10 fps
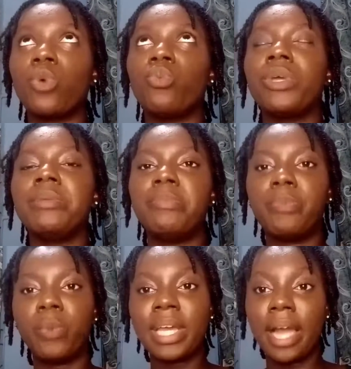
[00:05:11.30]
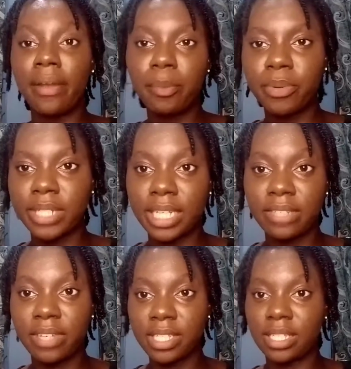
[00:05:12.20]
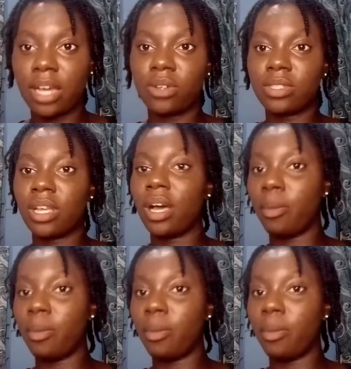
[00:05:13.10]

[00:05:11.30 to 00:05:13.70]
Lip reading: we carry protective hairstyles